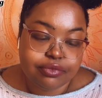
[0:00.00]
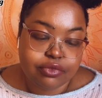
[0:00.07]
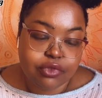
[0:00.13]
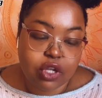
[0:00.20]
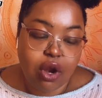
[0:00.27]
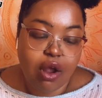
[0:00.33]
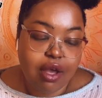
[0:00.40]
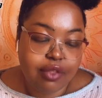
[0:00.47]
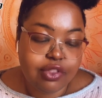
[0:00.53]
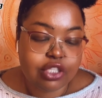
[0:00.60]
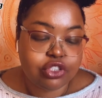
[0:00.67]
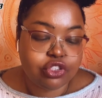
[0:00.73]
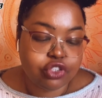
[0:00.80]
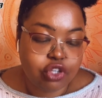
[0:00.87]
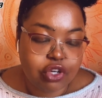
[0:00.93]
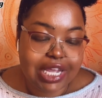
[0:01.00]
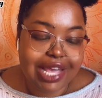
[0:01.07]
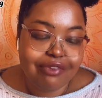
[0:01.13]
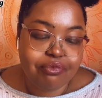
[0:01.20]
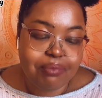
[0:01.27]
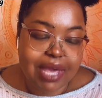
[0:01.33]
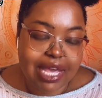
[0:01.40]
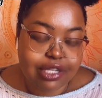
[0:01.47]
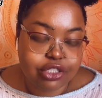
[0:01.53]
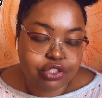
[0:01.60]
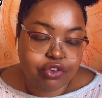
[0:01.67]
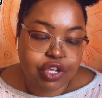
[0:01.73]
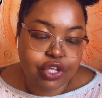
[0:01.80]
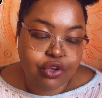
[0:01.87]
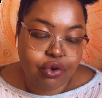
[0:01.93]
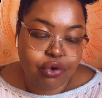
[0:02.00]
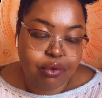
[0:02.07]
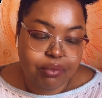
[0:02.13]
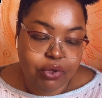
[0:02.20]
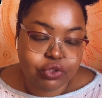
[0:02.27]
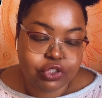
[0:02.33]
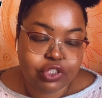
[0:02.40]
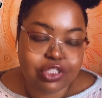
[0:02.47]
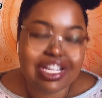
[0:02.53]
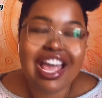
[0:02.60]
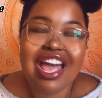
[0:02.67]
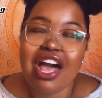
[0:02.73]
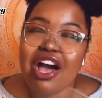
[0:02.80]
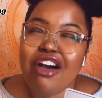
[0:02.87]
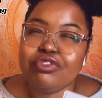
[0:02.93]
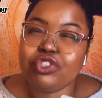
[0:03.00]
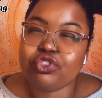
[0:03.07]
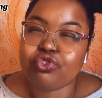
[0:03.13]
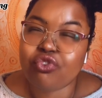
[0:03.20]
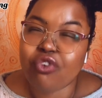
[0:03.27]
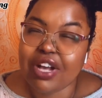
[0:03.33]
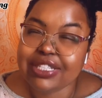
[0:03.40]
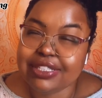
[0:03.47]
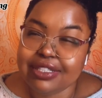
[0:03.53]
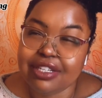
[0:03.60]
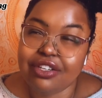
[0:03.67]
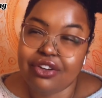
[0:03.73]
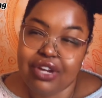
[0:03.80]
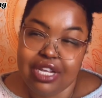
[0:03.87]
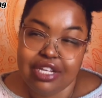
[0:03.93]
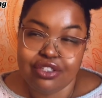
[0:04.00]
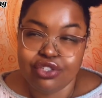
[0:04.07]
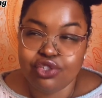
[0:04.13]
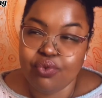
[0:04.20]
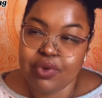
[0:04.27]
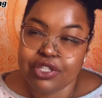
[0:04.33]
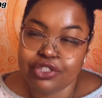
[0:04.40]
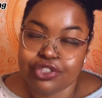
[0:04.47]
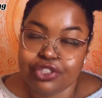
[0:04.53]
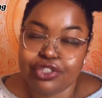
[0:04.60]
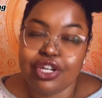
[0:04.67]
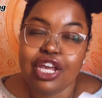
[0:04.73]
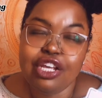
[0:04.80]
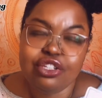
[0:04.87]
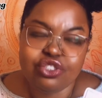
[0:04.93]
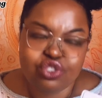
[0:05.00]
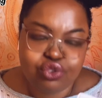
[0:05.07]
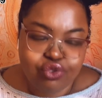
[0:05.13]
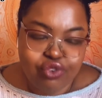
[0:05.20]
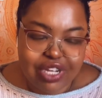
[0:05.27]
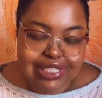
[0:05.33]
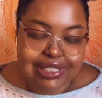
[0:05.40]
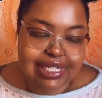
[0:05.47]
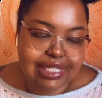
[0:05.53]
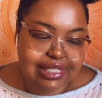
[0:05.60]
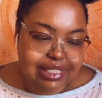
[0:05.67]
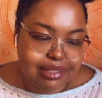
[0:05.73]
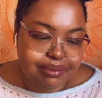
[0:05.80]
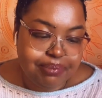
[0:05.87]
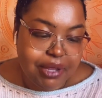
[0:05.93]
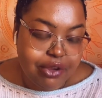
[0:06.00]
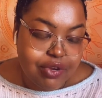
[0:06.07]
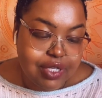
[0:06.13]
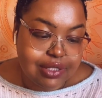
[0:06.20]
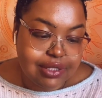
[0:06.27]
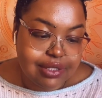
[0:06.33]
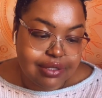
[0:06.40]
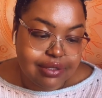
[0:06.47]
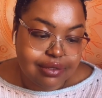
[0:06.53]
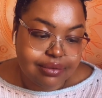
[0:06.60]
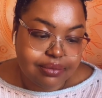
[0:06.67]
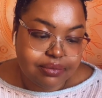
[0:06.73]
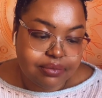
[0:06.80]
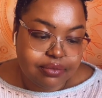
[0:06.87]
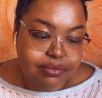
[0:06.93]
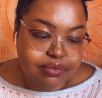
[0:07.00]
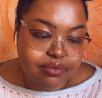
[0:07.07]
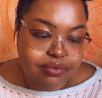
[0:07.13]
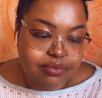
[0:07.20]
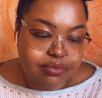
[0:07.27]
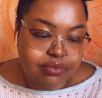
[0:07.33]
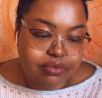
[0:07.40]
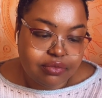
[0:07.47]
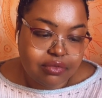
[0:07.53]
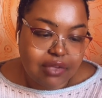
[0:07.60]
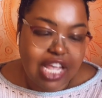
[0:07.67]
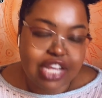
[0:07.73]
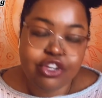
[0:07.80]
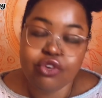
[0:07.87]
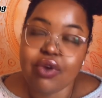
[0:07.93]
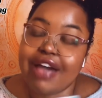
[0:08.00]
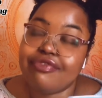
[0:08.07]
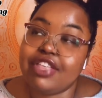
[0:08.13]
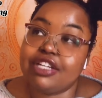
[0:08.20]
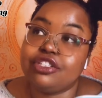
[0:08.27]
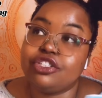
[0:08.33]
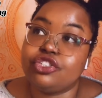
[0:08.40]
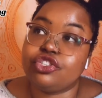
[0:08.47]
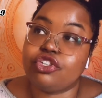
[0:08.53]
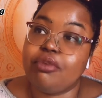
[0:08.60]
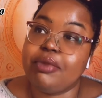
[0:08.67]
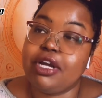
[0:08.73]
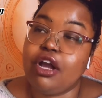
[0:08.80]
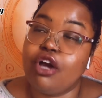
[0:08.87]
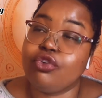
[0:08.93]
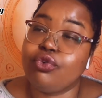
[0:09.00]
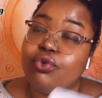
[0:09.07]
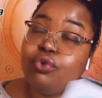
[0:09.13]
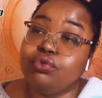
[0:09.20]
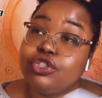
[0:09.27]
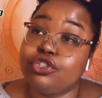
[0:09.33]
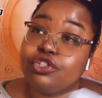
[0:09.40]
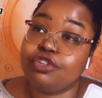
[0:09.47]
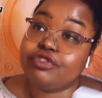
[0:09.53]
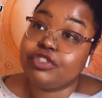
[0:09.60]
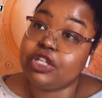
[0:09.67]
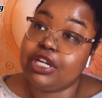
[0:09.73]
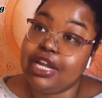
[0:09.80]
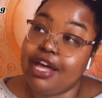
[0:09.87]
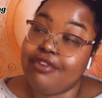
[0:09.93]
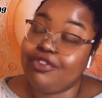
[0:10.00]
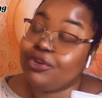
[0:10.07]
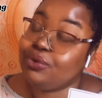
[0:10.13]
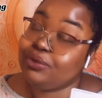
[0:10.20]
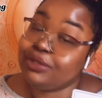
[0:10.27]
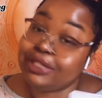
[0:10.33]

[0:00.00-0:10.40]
You're on this journey of mastering your emotions, of trusting your intuition, trusting spirits, And you have that discernment on who deserves your love and who